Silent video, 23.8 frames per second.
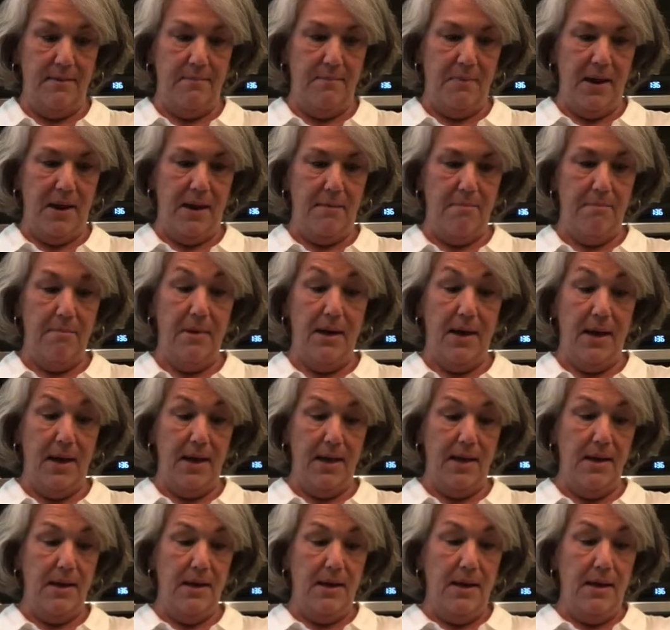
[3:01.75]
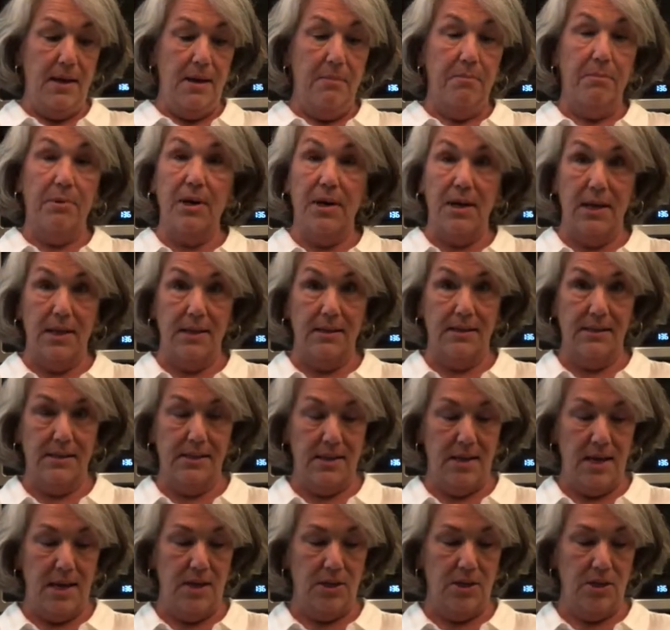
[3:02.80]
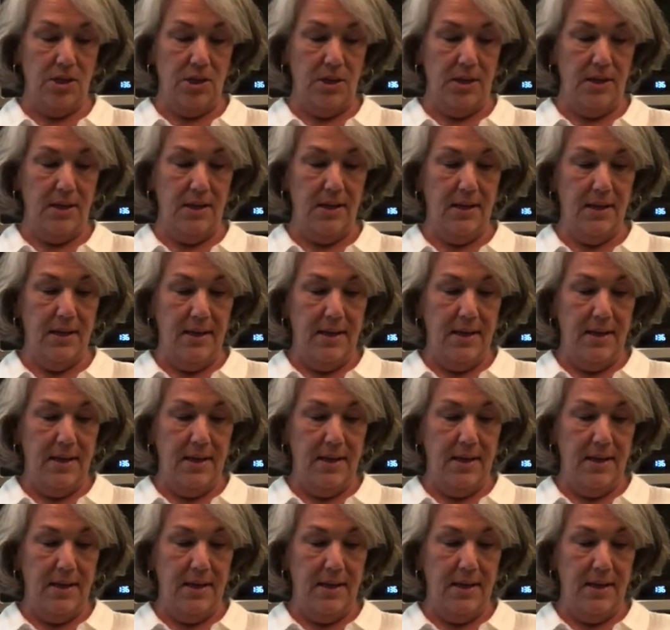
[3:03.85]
by my pronunciation.